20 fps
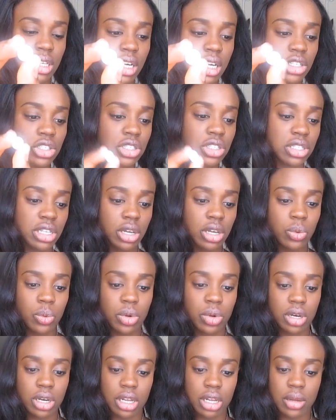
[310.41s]
I just take
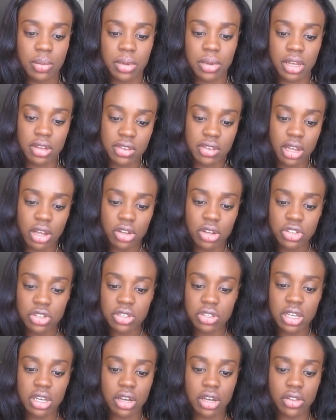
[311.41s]
1 a day because I
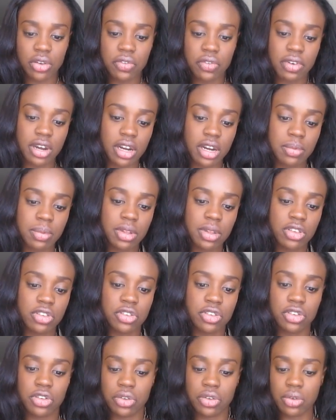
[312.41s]
also take other
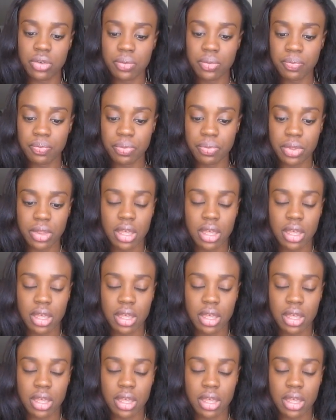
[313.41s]
vitamins too.